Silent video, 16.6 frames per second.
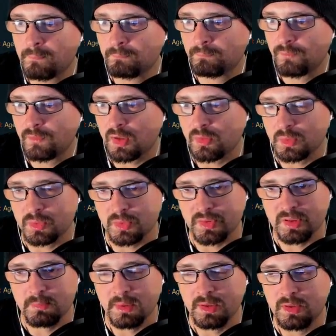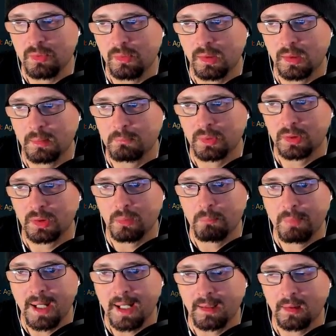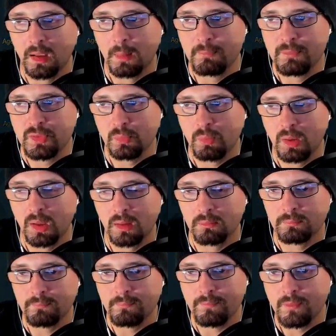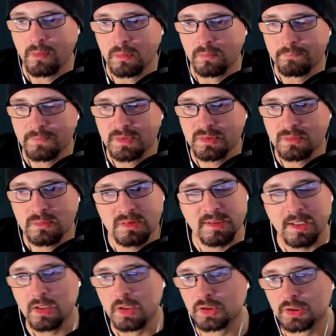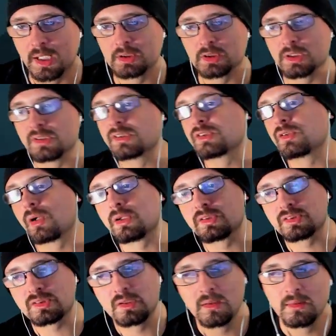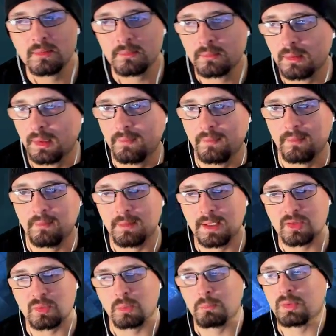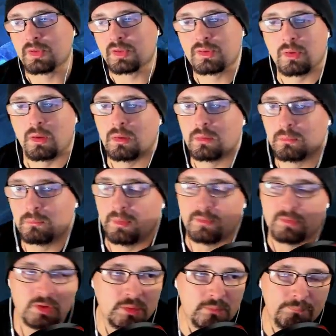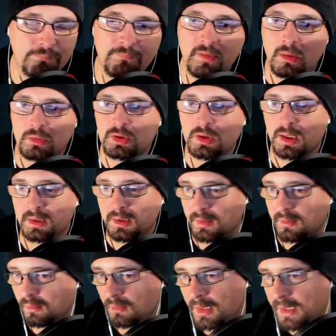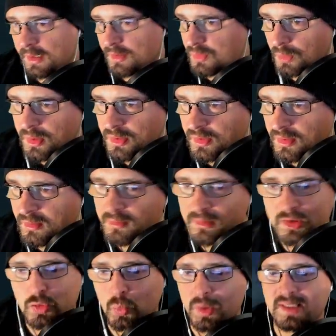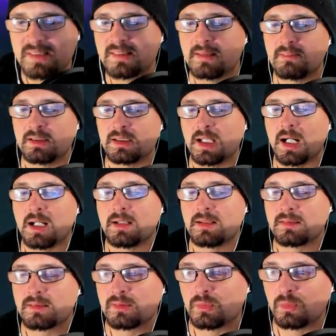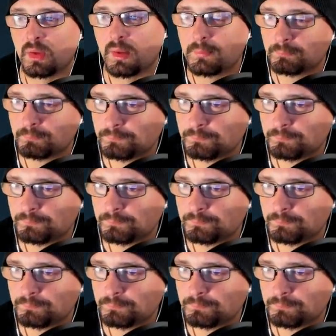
So that's what you'll see me do here. I'm going to go back up to where the said dungeon actually starts, and then that's where I'm going to start with, trying to get the last, 27 guys, right?